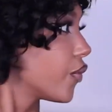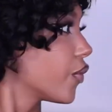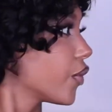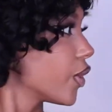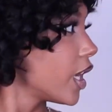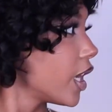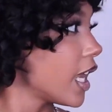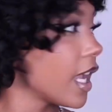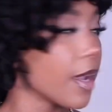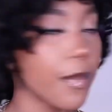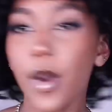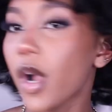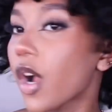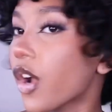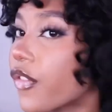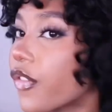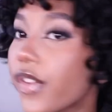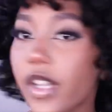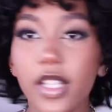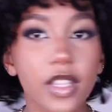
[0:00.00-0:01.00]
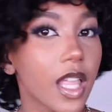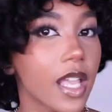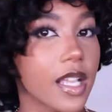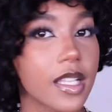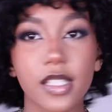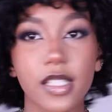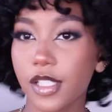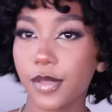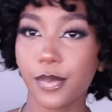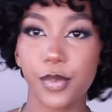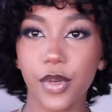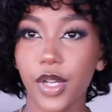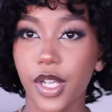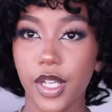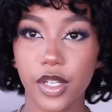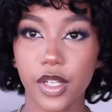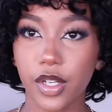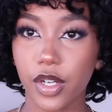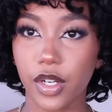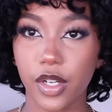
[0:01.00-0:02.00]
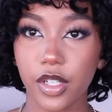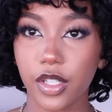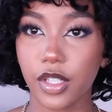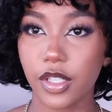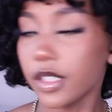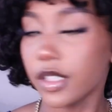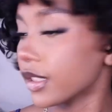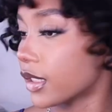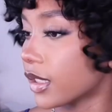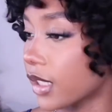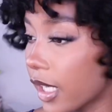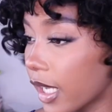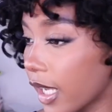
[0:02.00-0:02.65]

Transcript: free, perfect like spring curls.